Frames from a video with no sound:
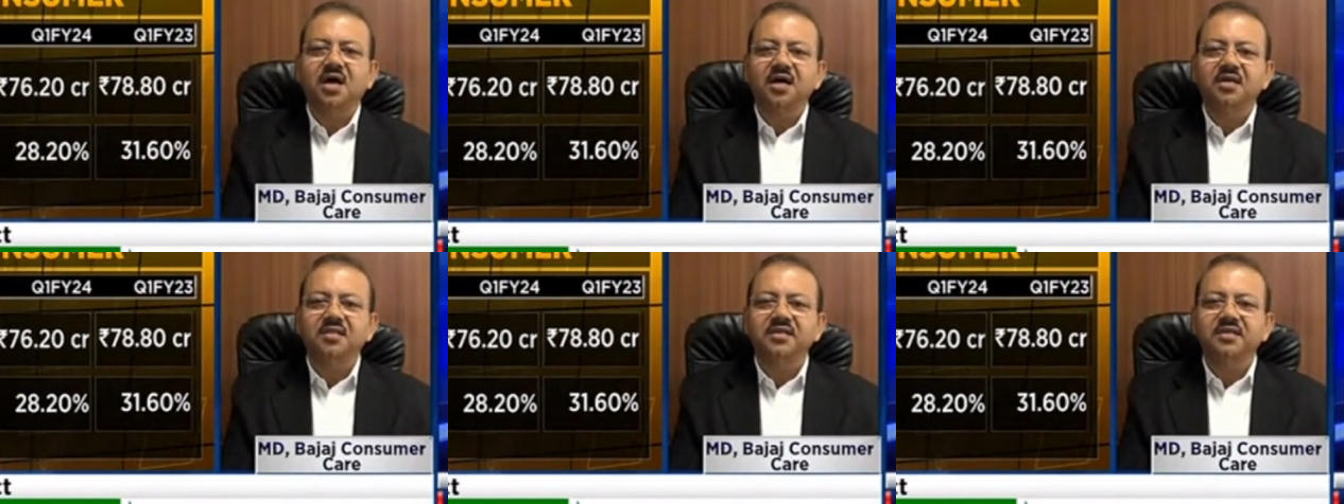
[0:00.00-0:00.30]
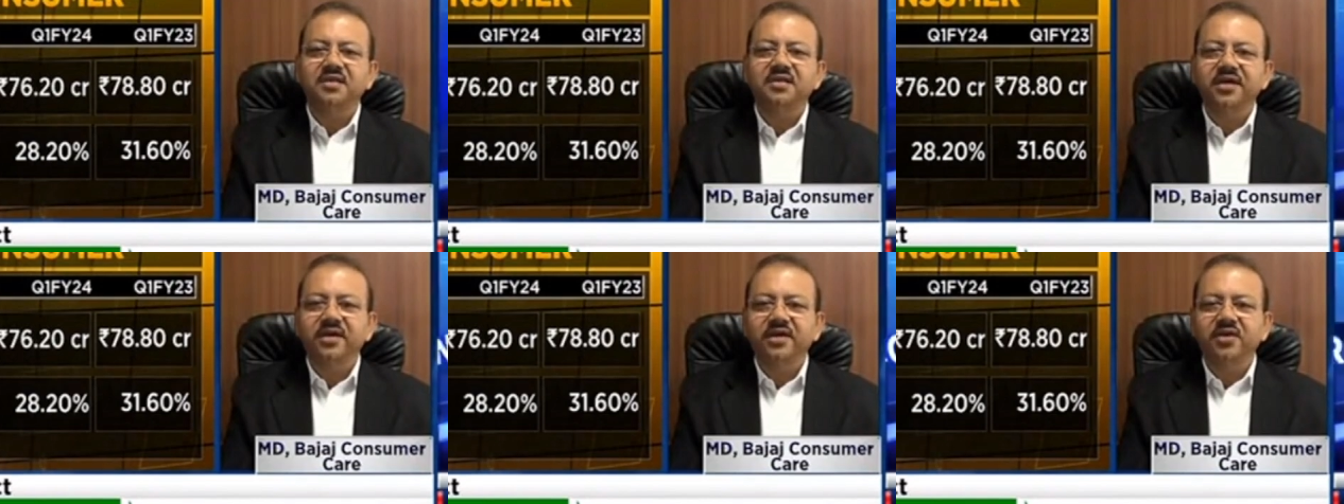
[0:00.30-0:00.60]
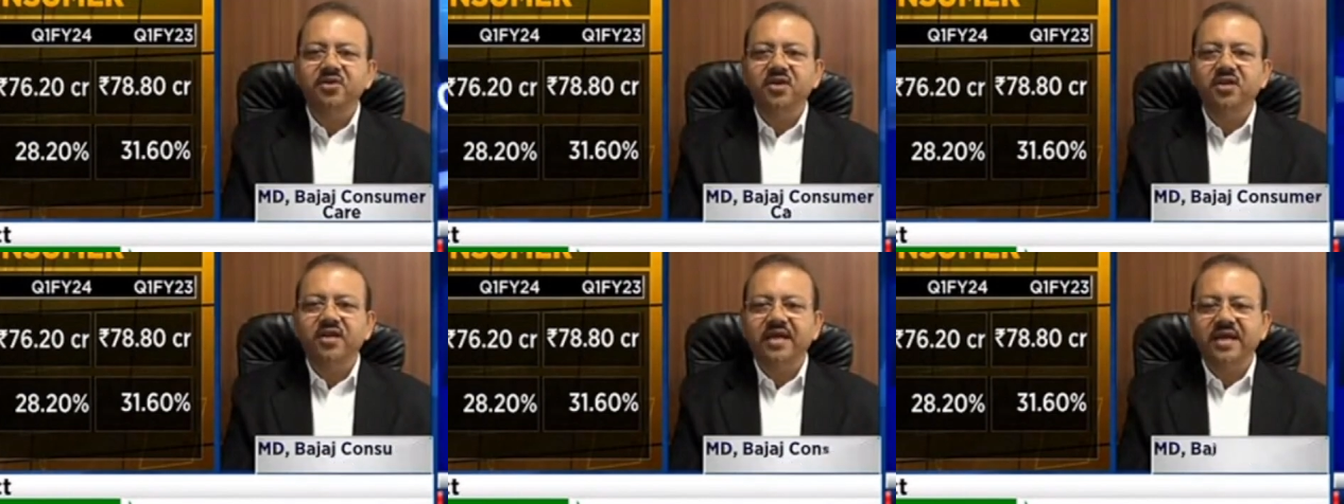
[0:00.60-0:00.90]
other
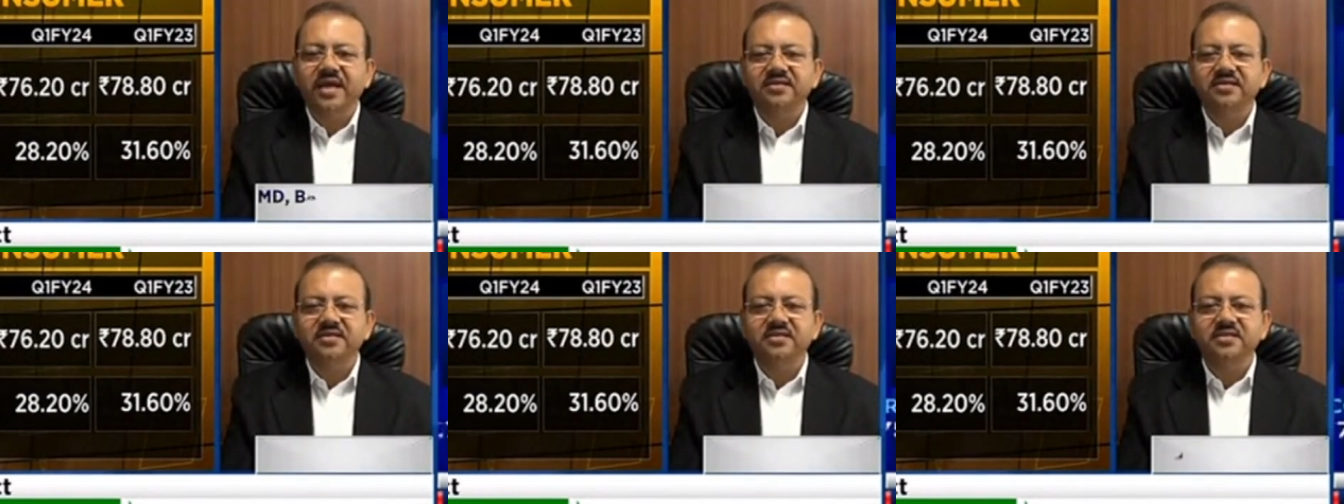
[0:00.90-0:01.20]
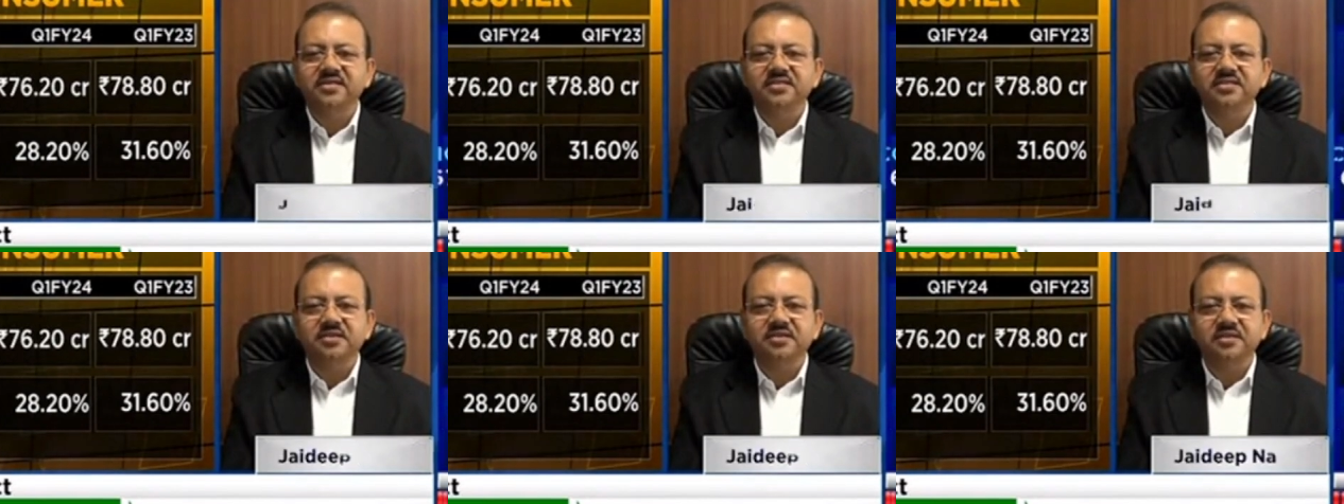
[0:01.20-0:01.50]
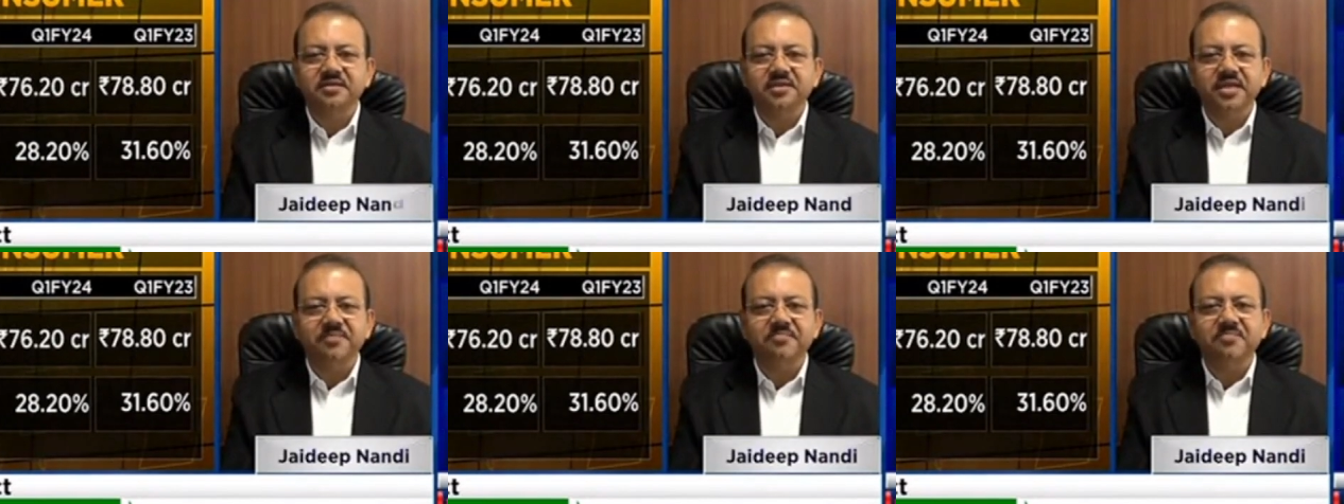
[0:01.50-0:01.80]
hair oil categories,
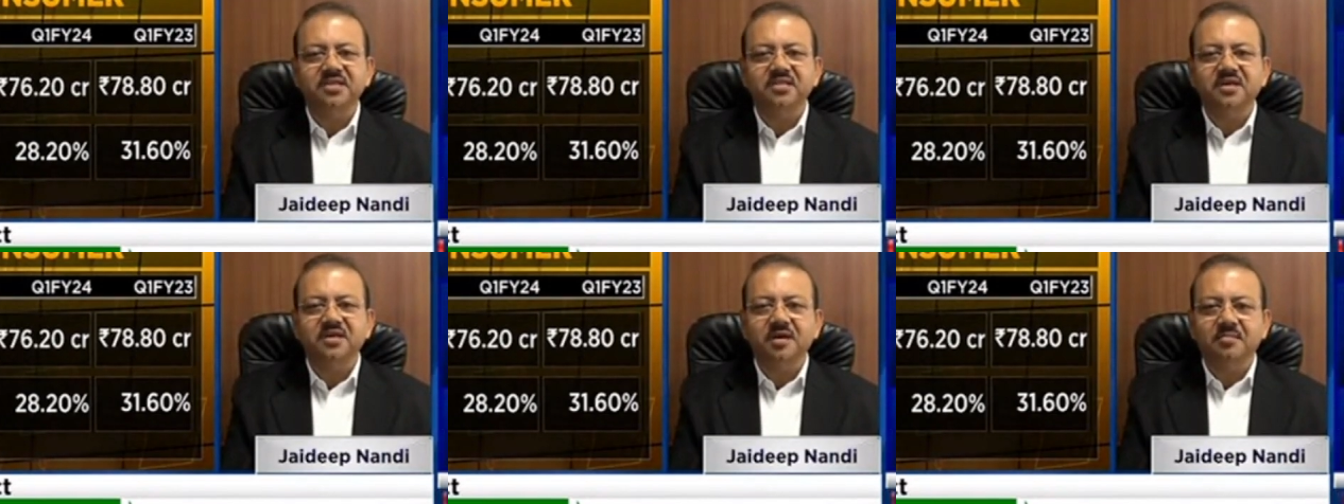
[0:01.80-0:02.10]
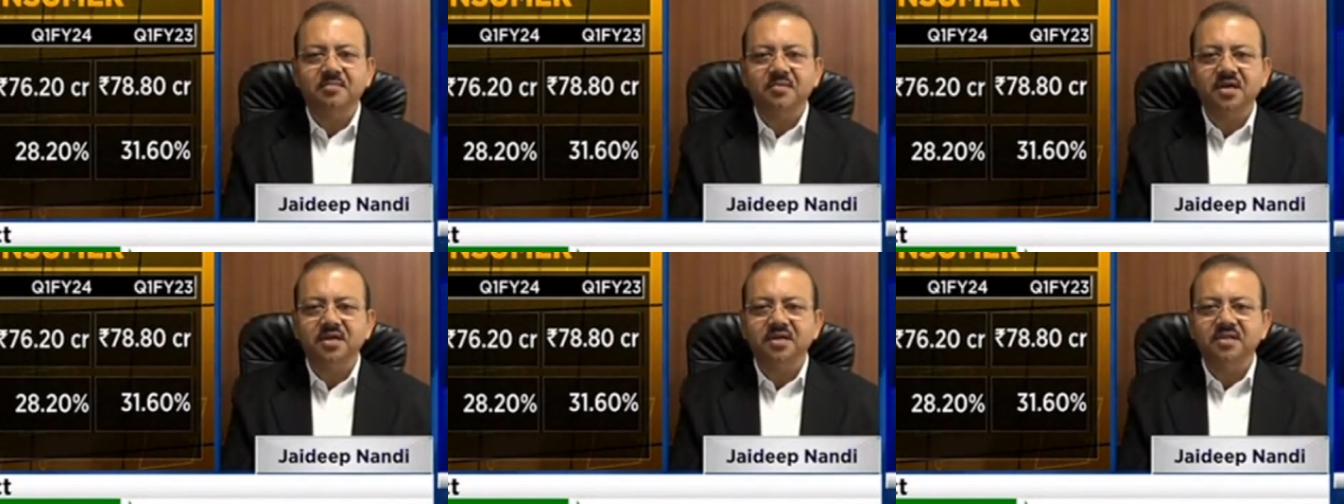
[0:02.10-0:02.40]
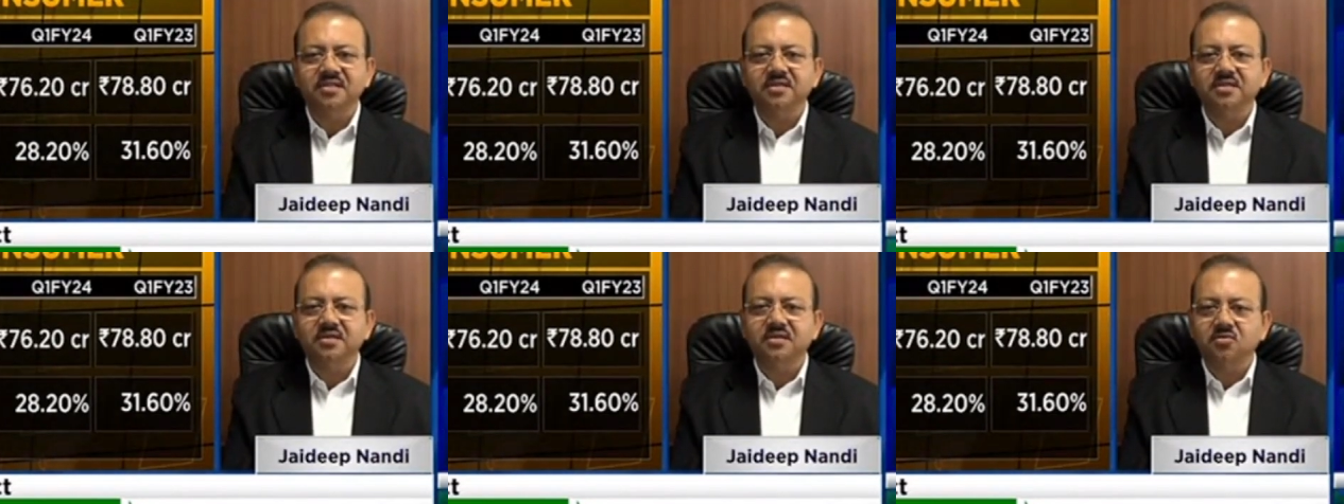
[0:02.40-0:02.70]
namely the
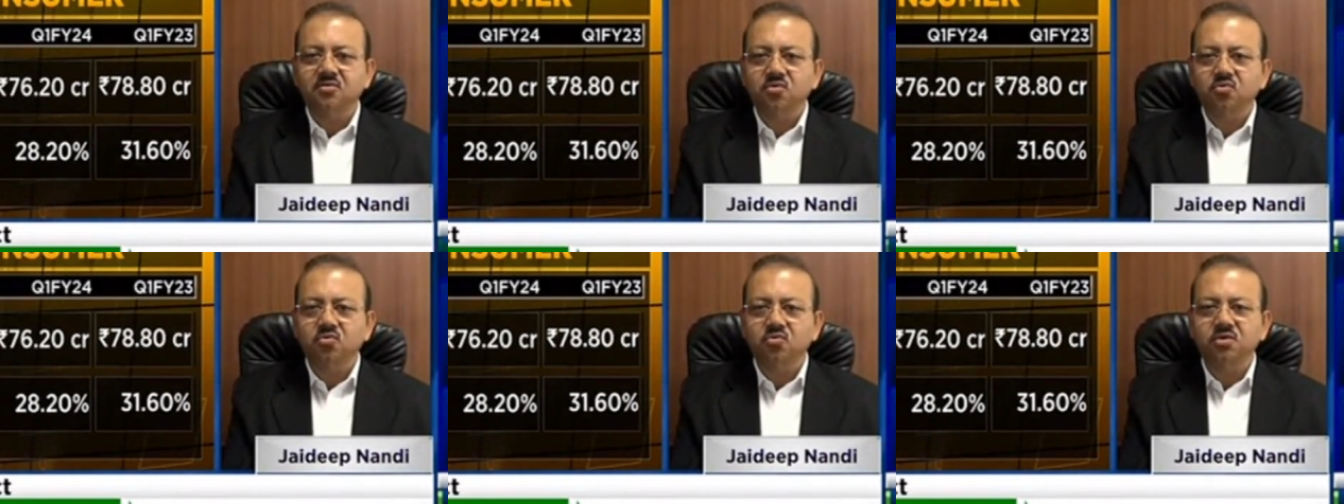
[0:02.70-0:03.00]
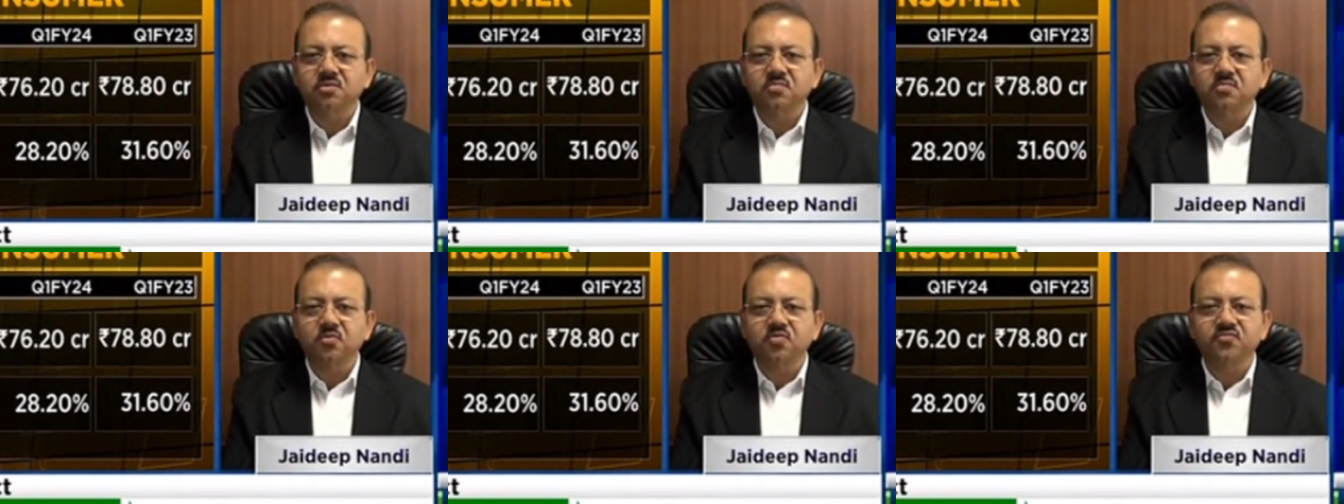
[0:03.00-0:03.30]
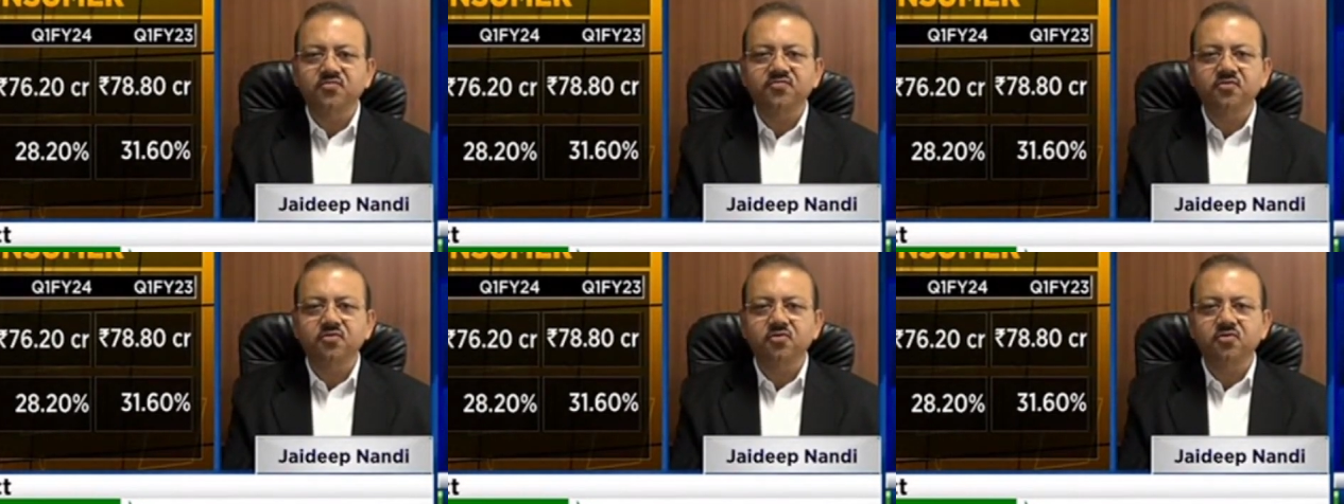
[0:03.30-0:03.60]
amla and the coconut
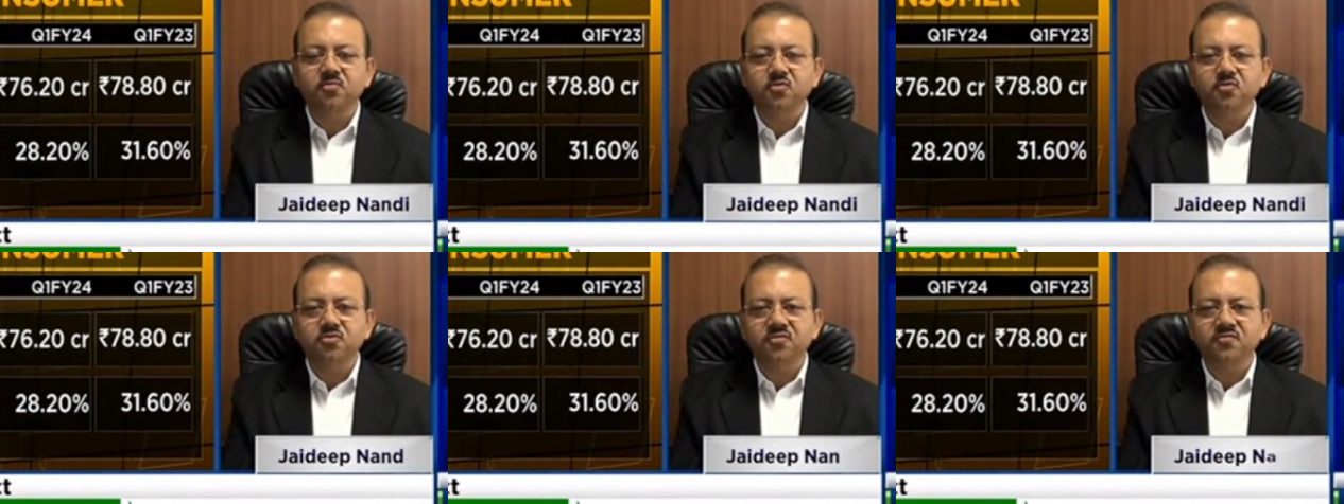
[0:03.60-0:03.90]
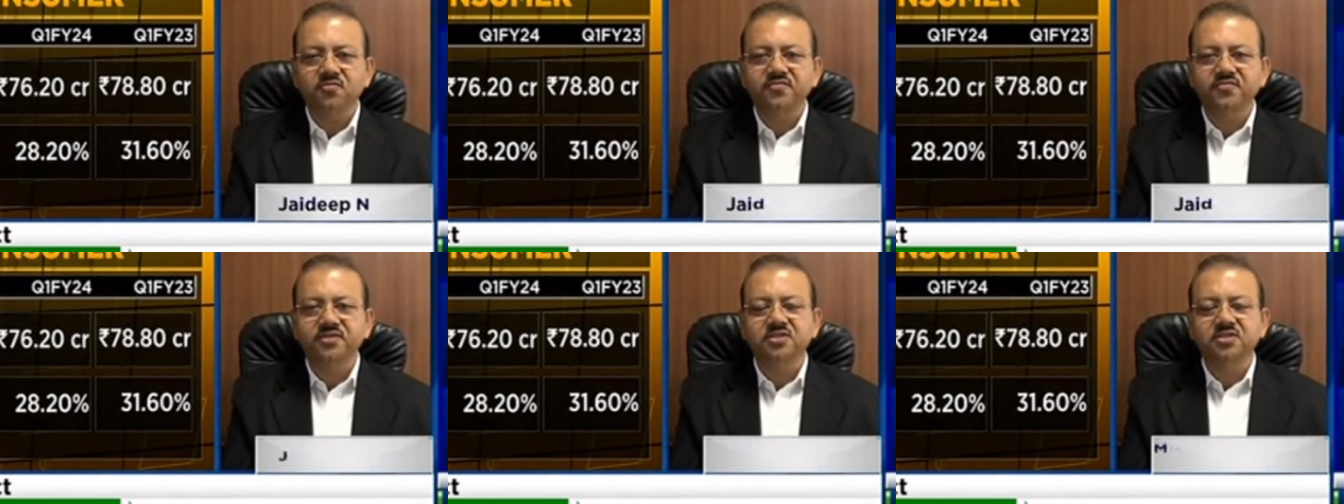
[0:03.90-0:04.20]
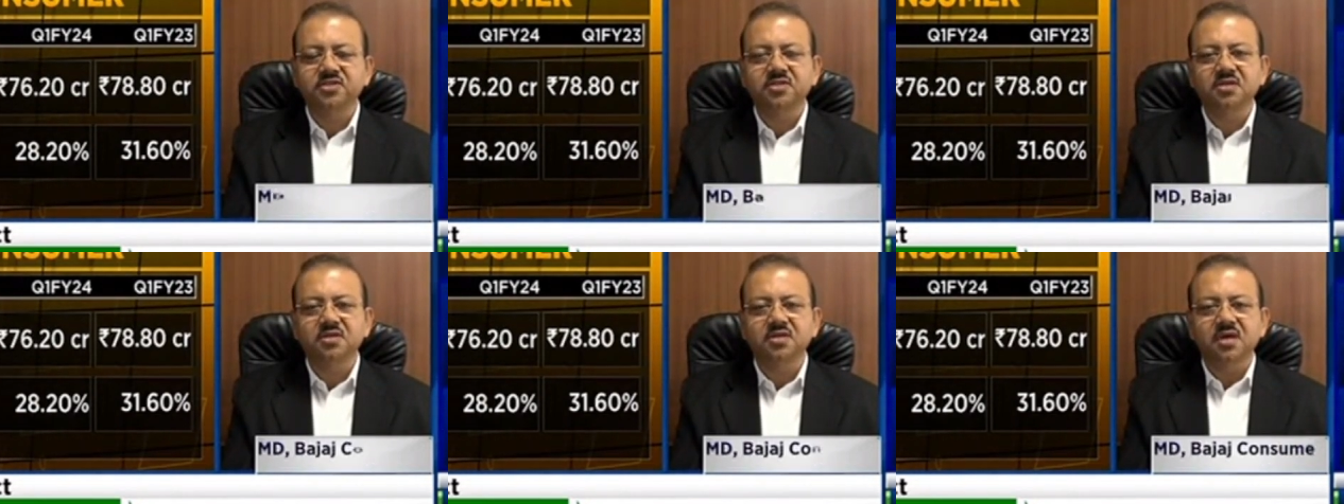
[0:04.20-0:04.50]
portfolio, both of
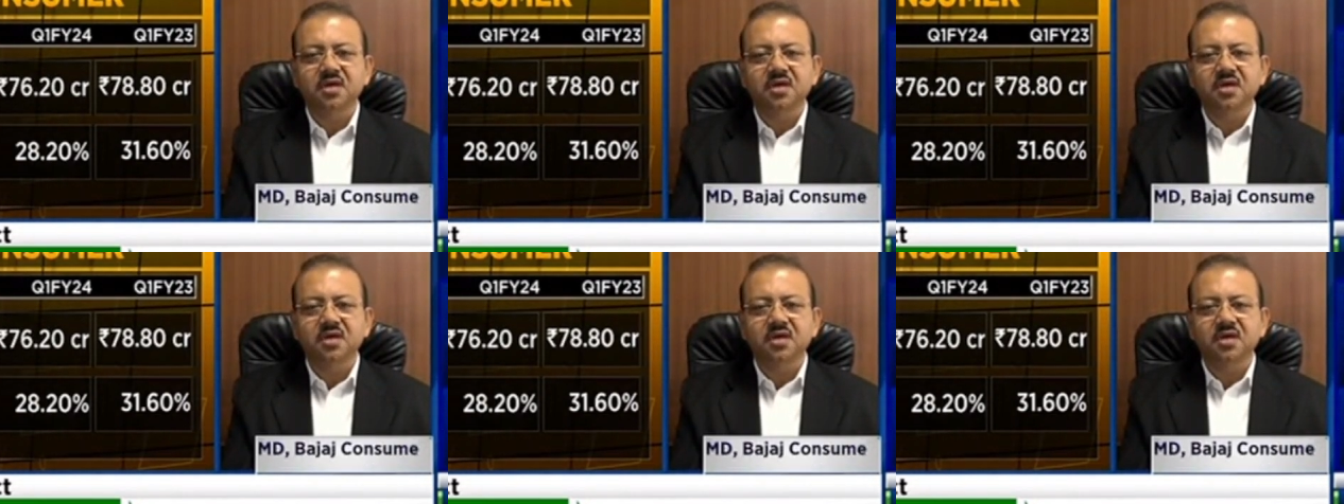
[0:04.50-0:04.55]
which